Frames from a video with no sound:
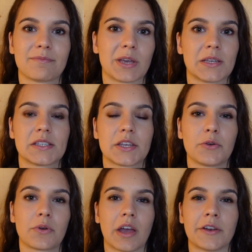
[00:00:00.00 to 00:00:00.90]
because
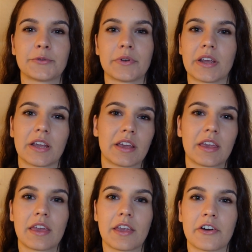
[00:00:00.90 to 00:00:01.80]
you can't really
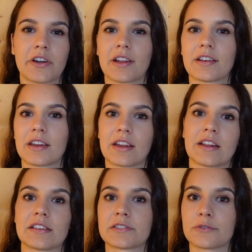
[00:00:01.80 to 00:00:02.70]
hear that it
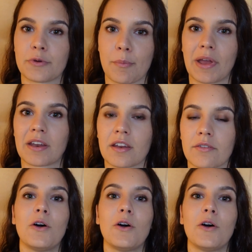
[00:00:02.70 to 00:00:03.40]
is repetitive.